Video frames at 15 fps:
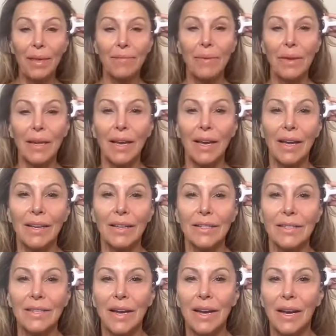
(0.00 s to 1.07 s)

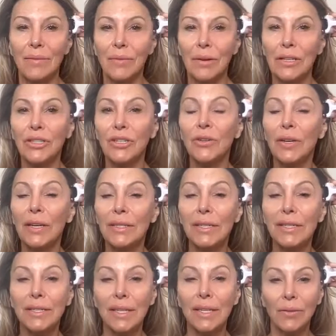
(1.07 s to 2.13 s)
because we do get
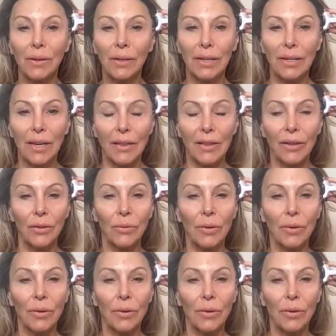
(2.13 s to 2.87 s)
to see one another.